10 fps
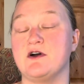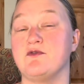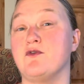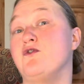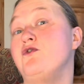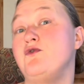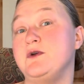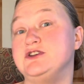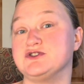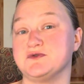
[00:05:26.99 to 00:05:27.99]
of who
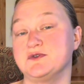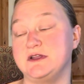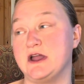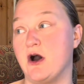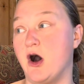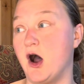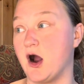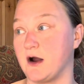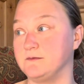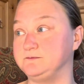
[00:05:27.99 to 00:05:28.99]
we truly
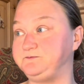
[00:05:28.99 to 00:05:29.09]
are.